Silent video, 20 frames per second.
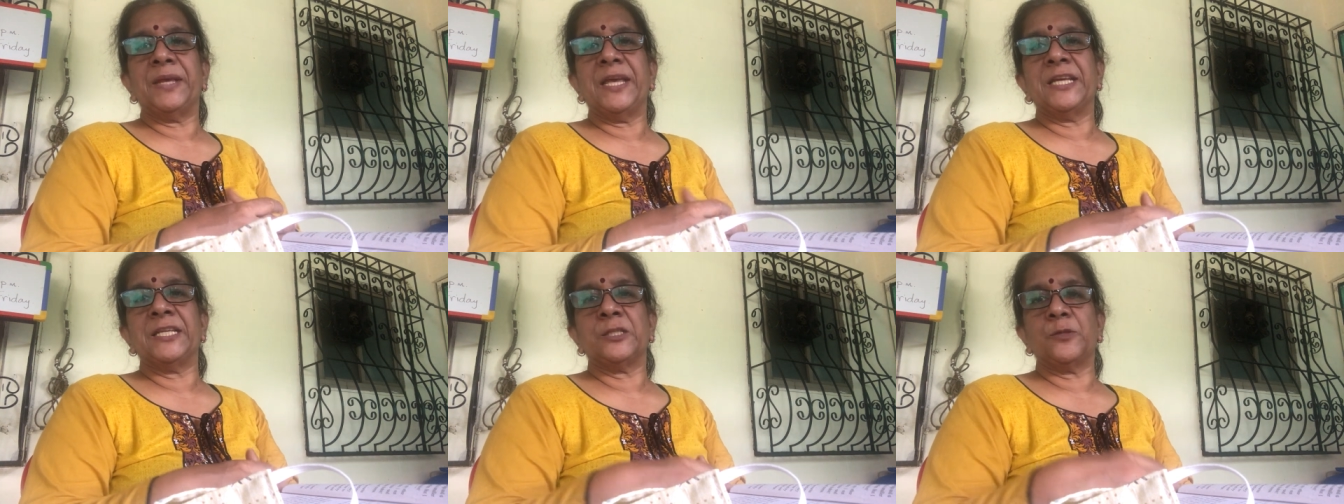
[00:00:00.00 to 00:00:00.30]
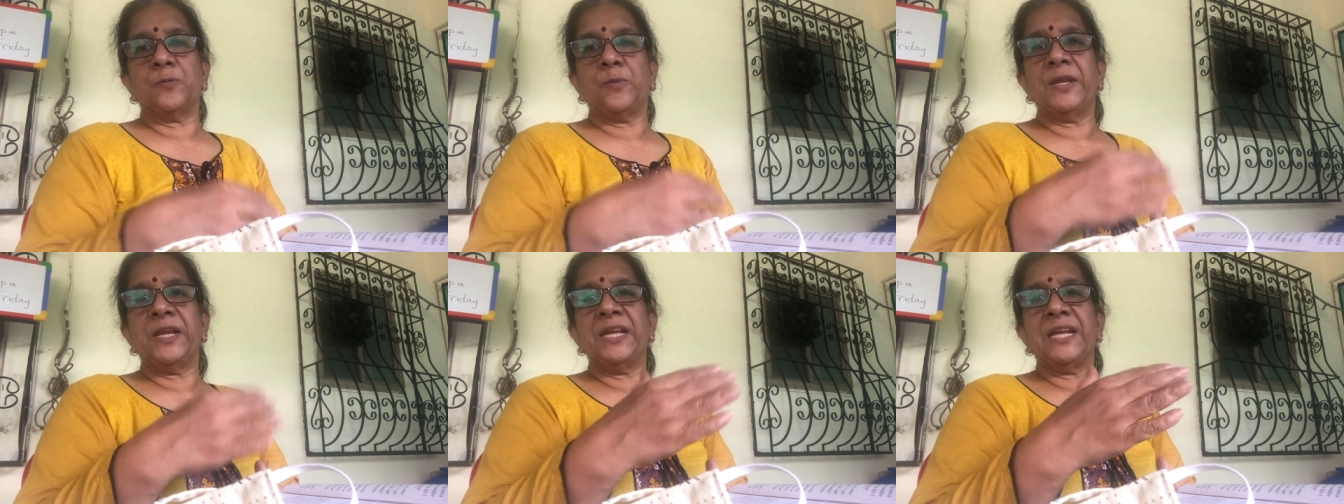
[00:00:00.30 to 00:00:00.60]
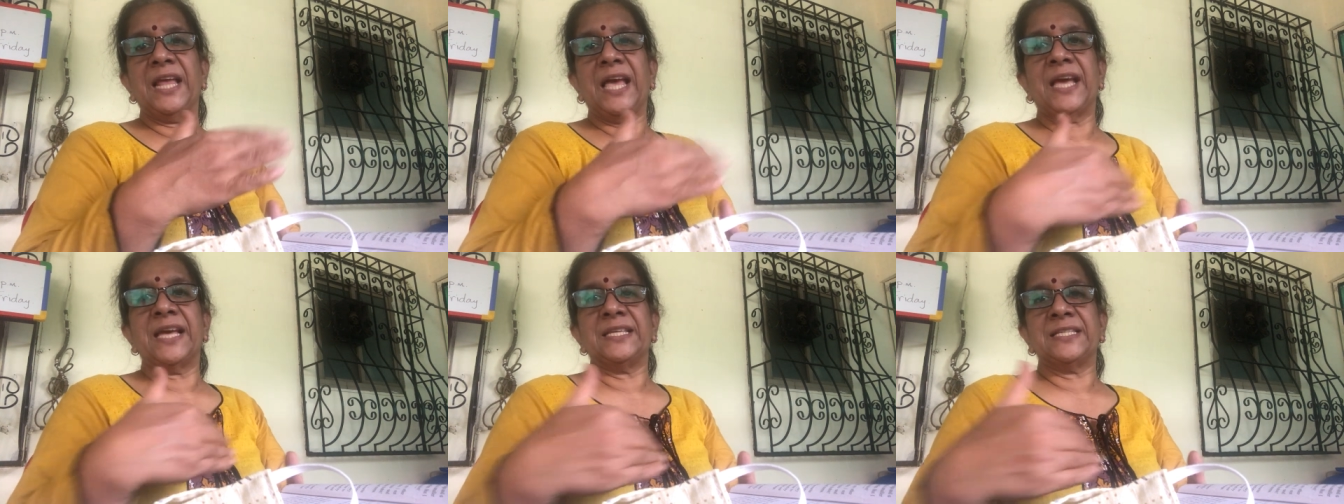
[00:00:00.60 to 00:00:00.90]
be
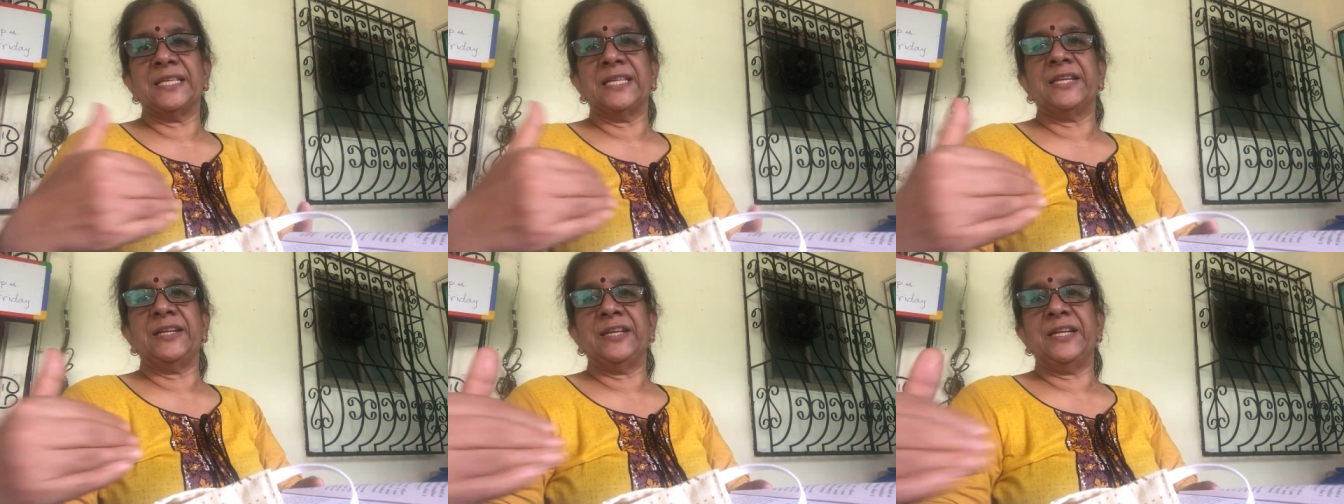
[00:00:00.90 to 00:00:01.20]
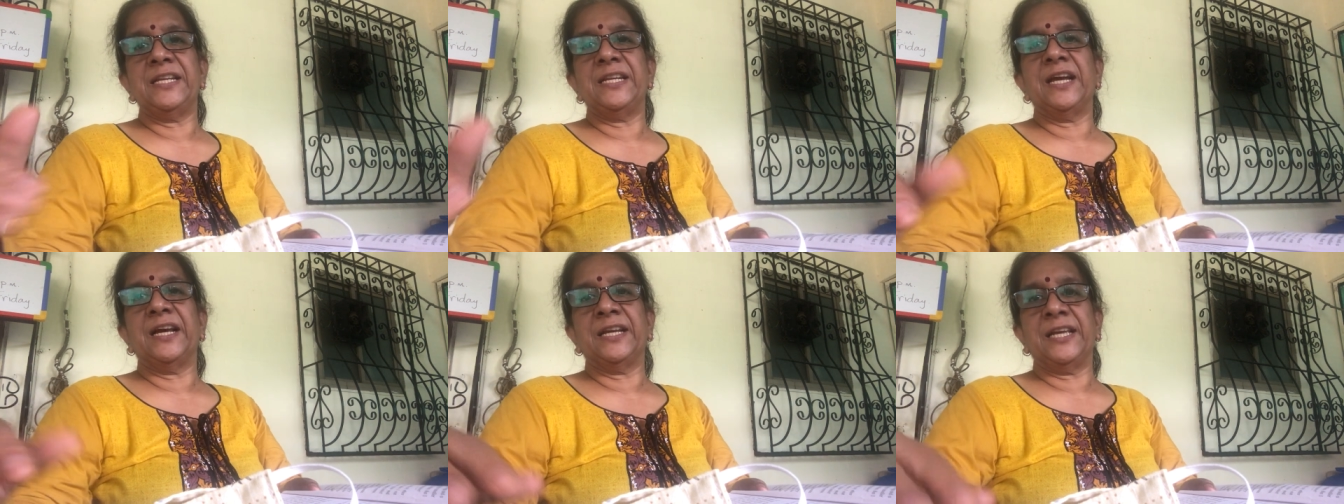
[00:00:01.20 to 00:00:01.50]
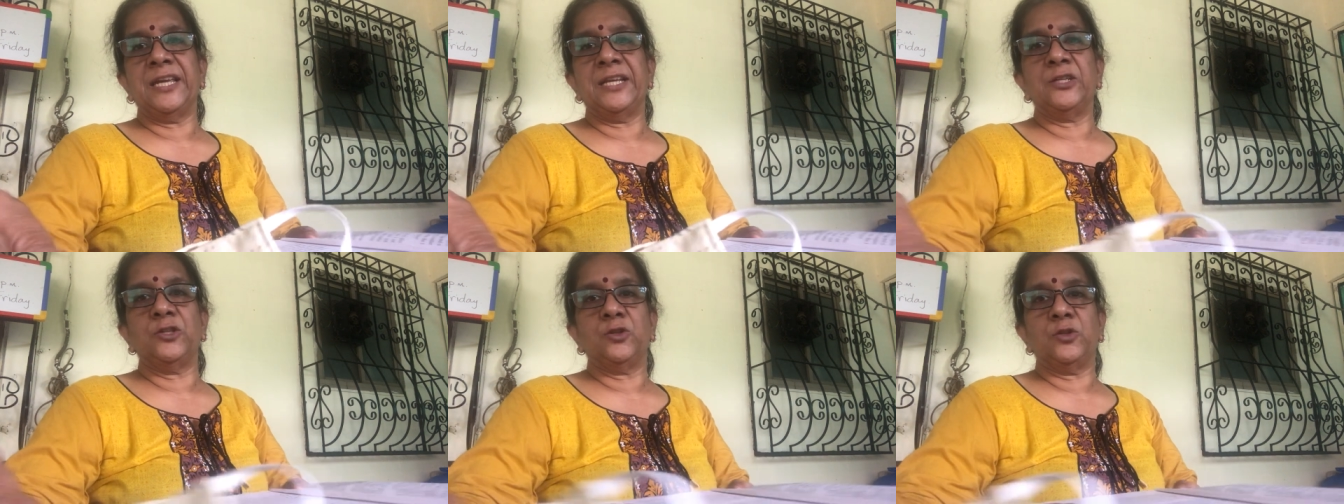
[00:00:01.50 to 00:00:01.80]
explained as I read
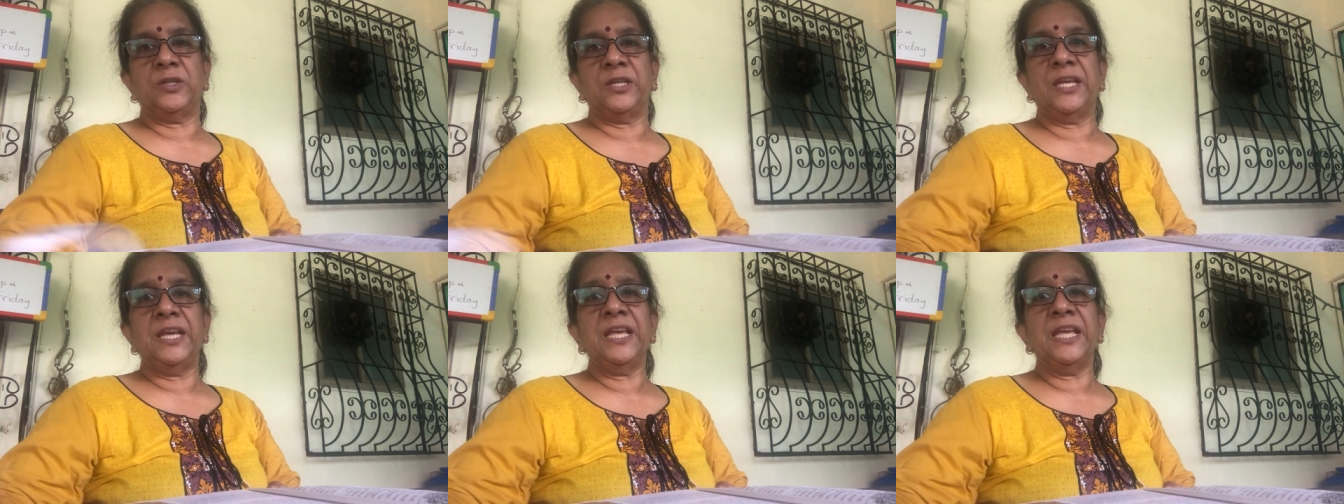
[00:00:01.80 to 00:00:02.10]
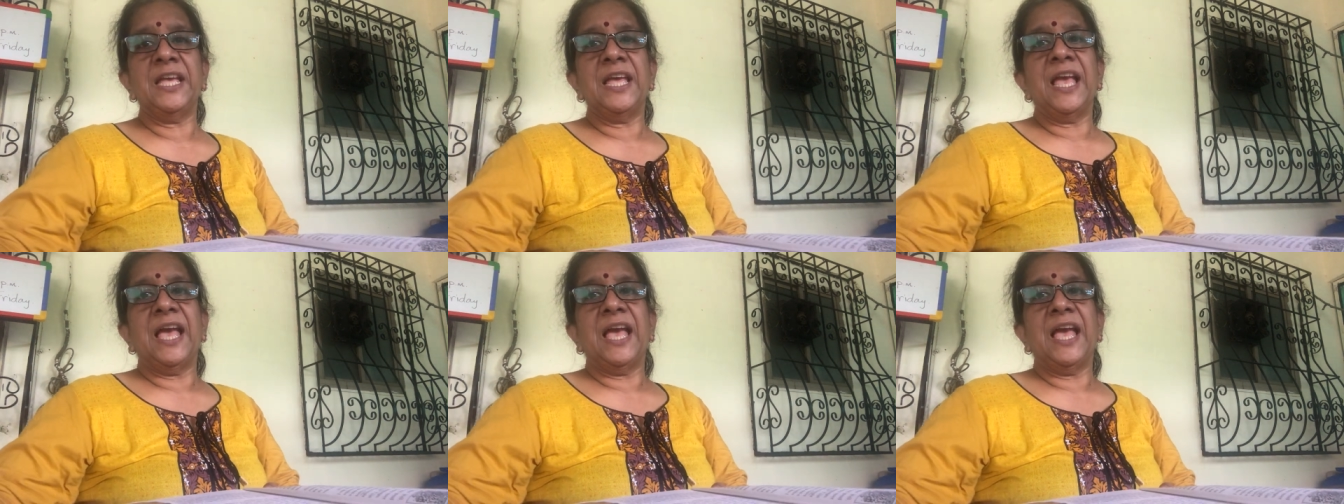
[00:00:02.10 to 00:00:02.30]
again today